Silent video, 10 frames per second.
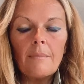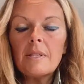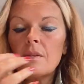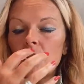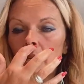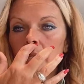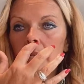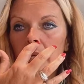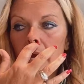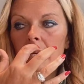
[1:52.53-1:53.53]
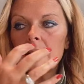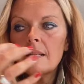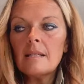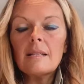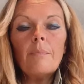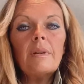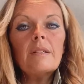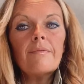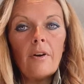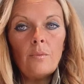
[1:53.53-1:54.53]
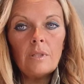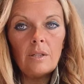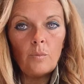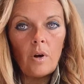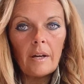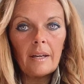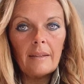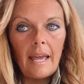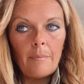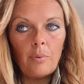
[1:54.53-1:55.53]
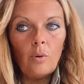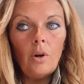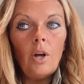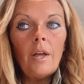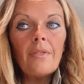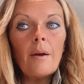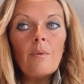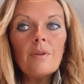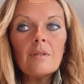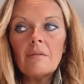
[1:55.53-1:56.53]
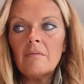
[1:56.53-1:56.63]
So just in case somebody's phone didn't work at the airport, there was